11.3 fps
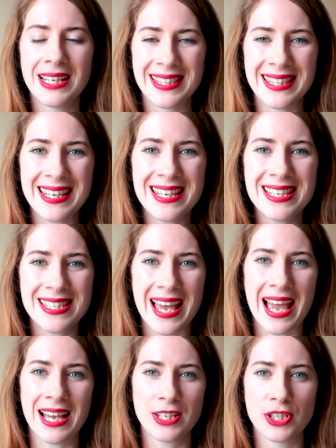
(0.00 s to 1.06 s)
These
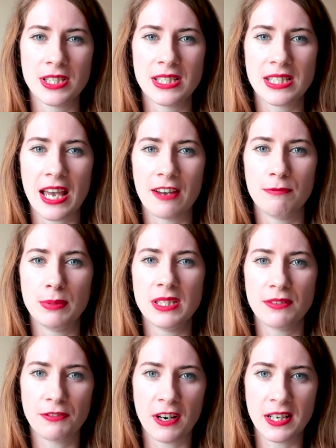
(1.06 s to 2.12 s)
actions have been
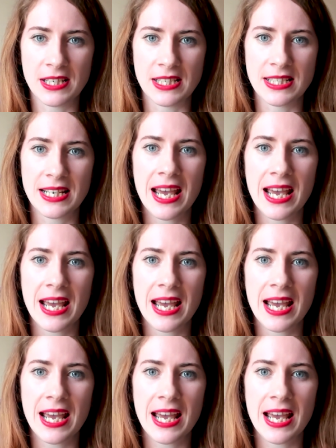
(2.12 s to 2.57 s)
defined